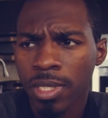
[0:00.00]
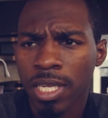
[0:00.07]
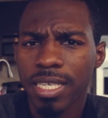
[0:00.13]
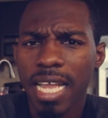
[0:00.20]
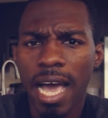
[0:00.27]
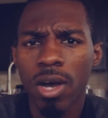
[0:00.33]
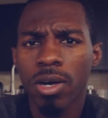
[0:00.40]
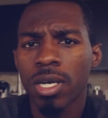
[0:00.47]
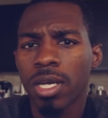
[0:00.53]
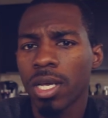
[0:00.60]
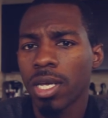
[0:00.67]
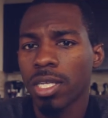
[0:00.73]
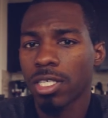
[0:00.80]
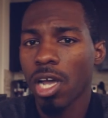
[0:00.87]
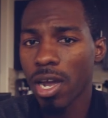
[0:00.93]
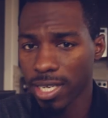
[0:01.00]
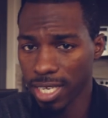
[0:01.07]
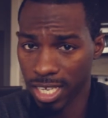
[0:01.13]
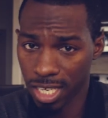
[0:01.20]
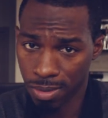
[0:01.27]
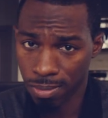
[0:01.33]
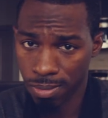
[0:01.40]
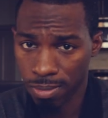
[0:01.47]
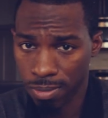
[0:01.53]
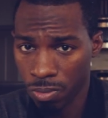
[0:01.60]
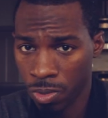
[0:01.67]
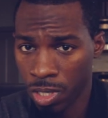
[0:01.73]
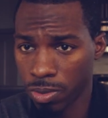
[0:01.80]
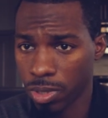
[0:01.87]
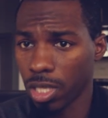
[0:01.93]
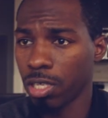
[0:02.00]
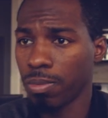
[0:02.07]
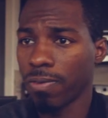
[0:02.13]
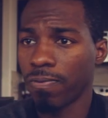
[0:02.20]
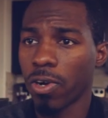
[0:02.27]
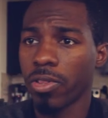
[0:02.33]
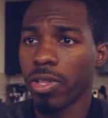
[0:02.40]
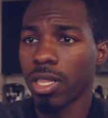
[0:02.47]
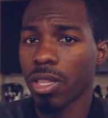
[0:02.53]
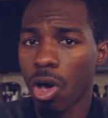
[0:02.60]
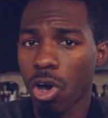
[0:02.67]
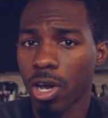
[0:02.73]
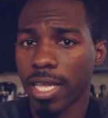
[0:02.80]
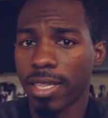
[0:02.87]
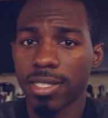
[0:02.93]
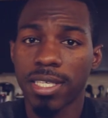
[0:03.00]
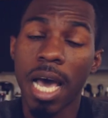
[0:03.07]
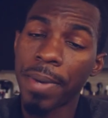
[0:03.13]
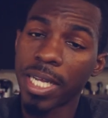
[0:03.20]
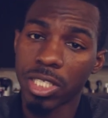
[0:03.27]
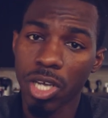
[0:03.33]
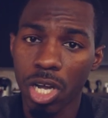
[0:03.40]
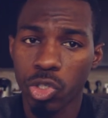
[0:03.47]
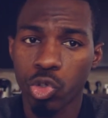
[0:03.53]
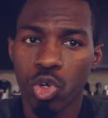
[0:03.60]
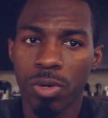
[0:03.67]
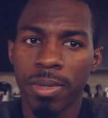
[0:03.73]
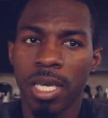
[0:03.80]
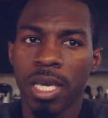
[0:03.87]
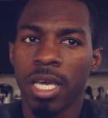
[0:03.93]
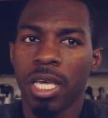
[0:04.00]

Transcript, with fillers: Now, talking to him, he was a little bit further along at the time I talked to him.